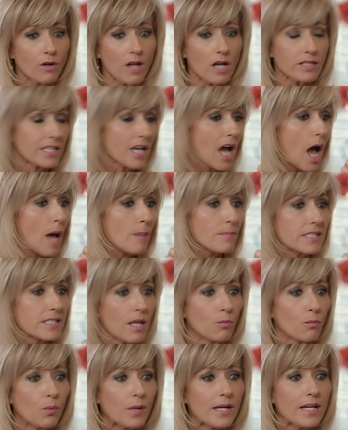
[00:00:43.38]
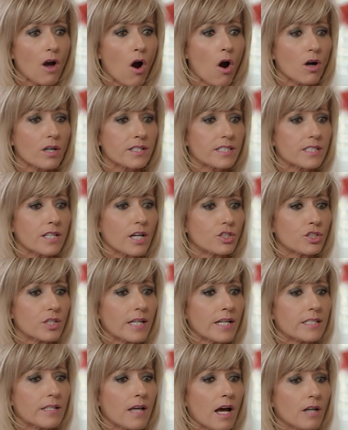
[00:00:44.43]
not times that we are such
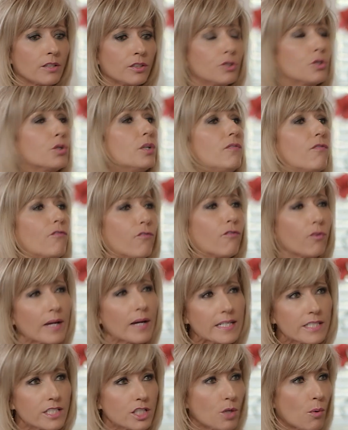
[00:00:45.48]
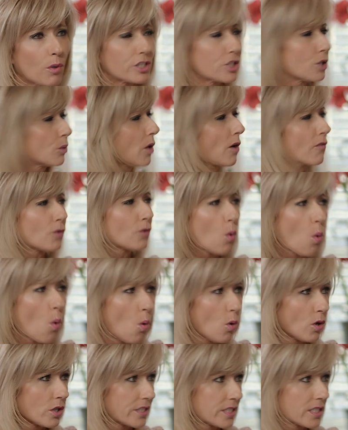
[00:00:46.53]
a good friend to our children. Of
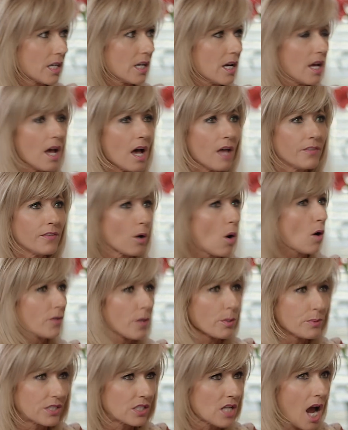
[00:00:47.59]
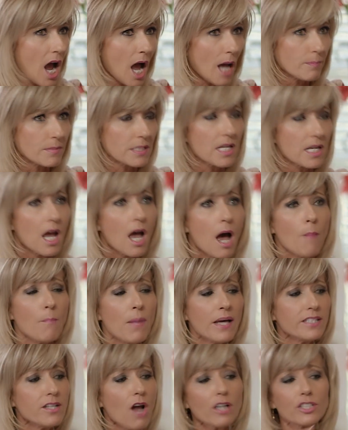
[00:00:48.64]
course, there are those times.
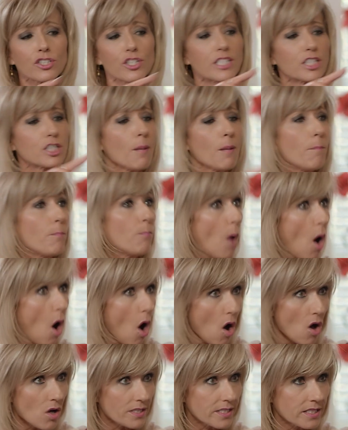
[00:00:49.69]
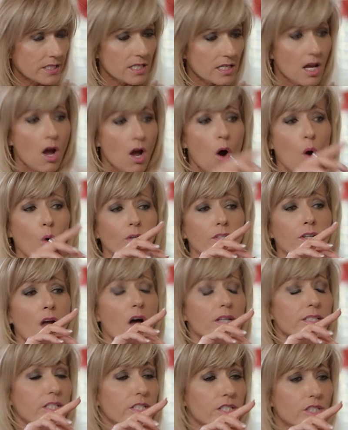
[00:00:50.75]
But not just to boss, or
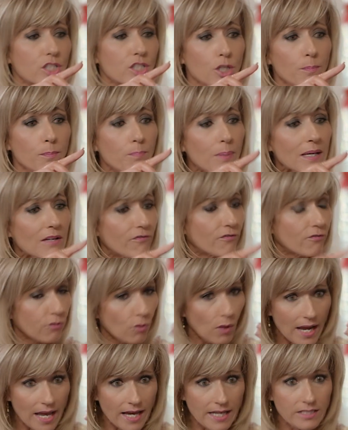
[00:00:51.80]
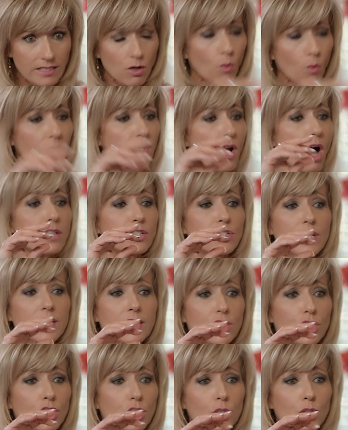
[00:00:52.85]
not just to befriend, or not
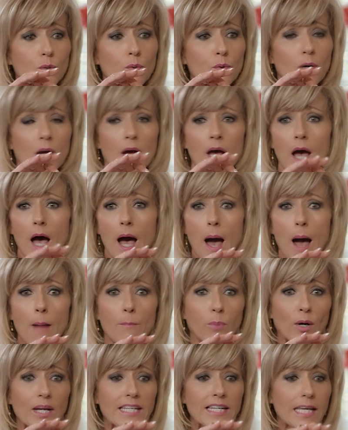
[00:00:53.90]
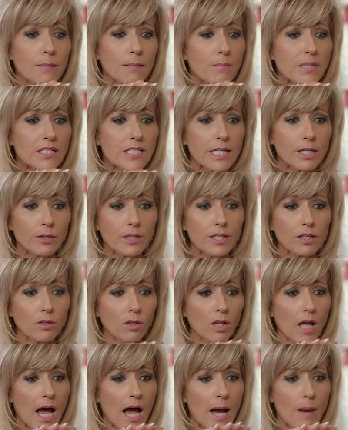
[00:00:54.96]
just to bring in
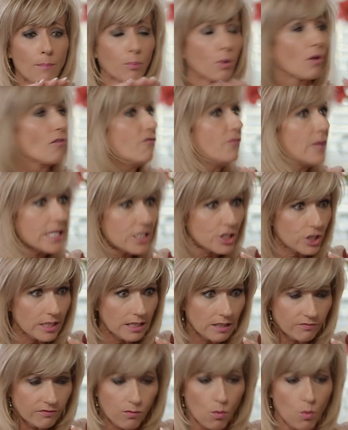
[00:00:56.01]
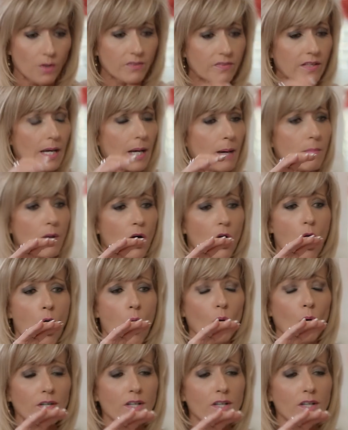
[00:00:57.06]
material provision for them, or